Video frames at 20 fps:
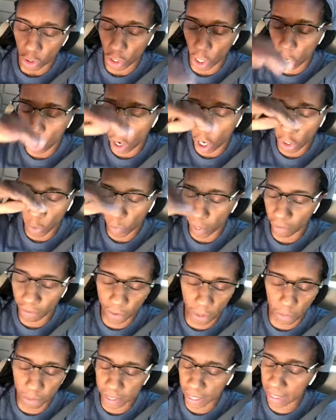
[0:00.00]
all the way
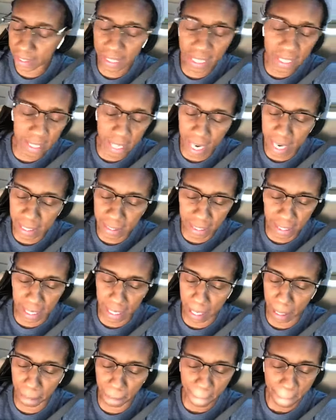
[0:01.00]
from
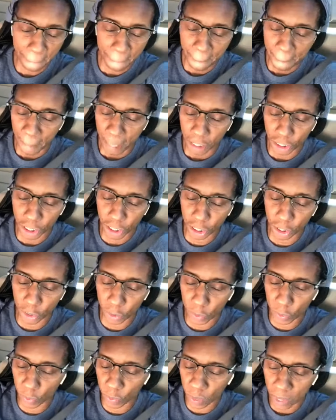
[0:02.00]
1619
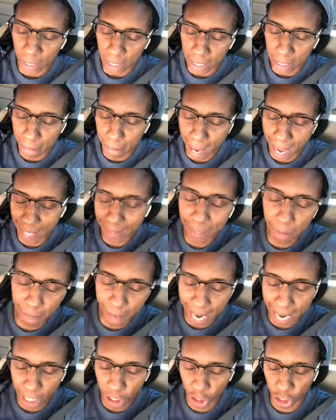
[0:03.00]
to
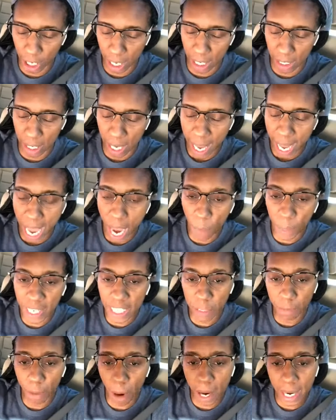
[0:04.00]
emancipation, and we
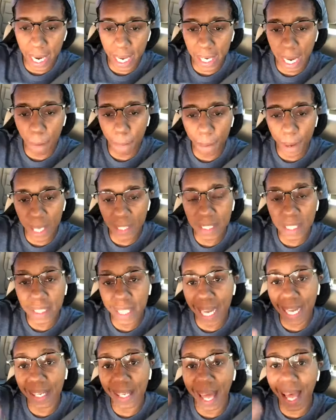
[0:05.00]
just brought it in our present
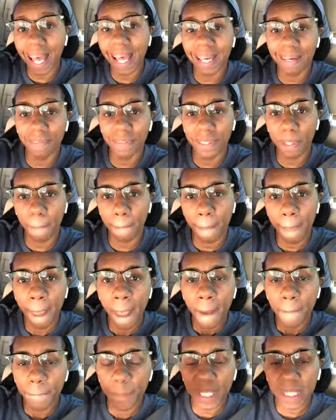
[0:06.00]
day lives.
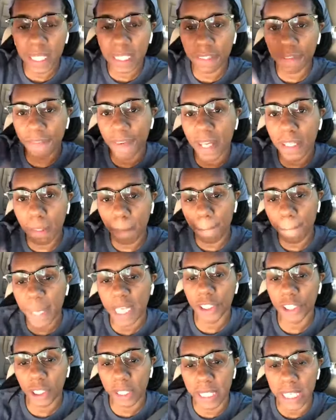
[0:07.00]
Because
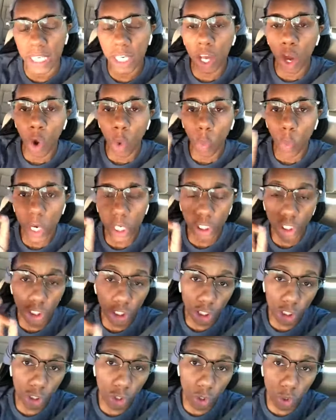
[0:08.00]
fundamentally, when
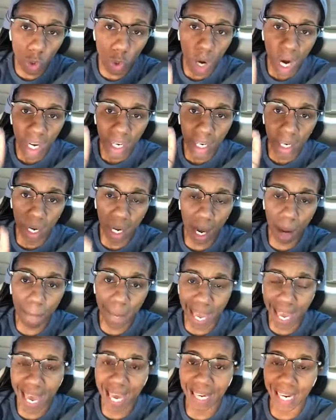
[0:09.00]
you come
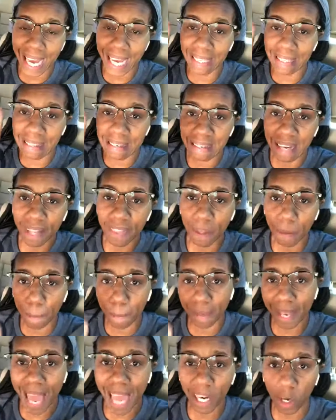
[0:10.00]
at another
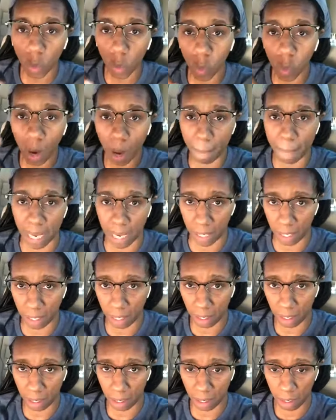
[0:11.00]
black woman
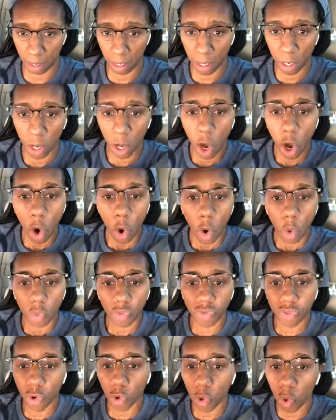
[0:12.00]

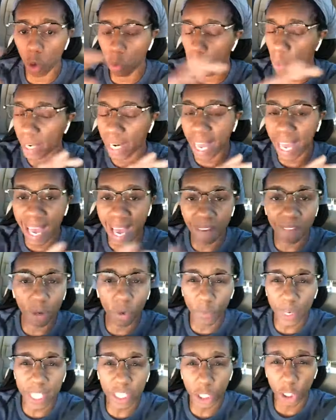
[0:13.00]
for whatever
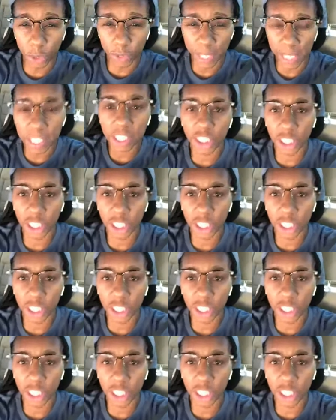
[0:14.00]
reason you think is